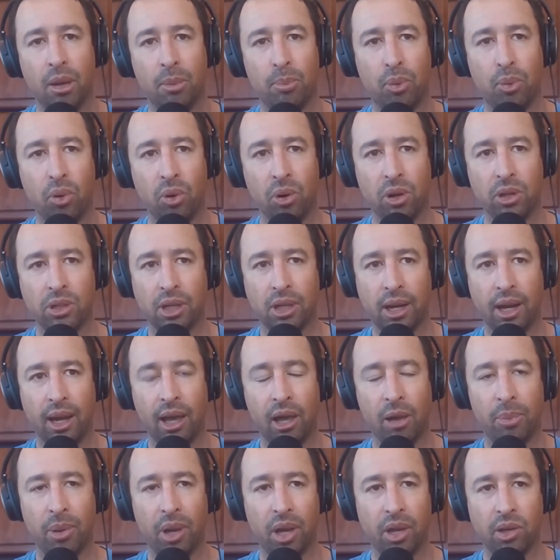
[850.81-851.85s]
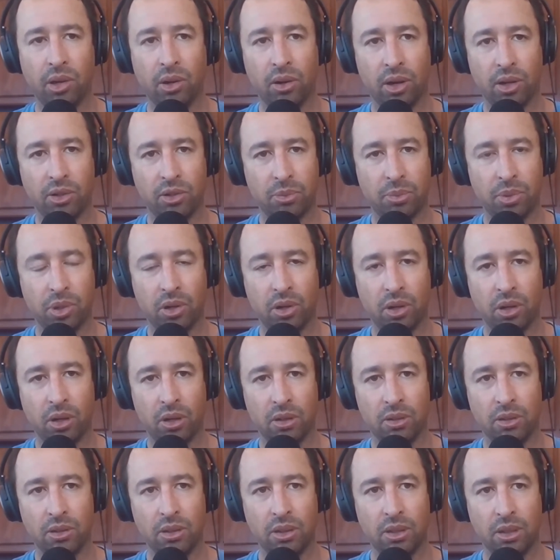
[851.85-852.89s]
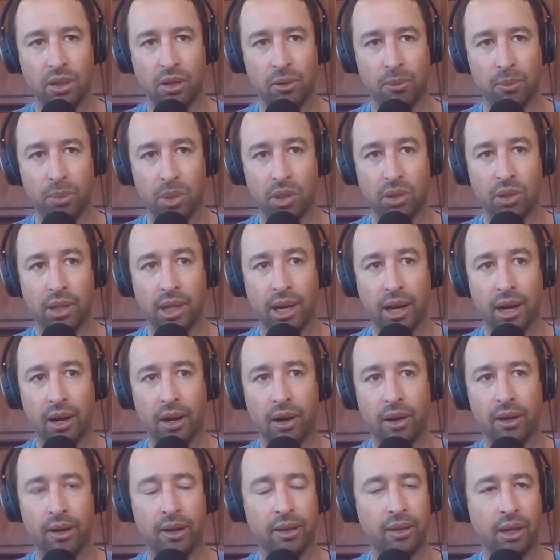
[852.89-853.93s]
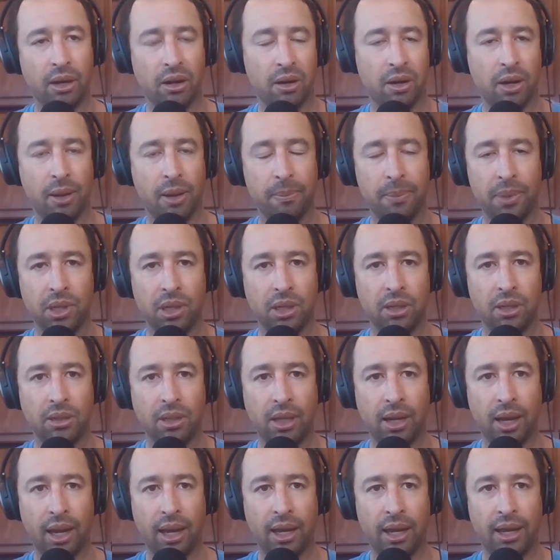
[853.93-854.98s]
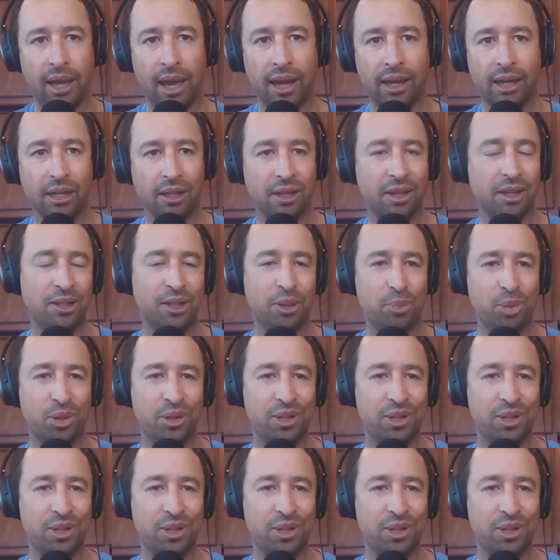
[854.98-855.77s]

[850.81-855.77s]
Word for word: boards and I help other entrepreneurs, you know, build their their companies. And I, I get, get to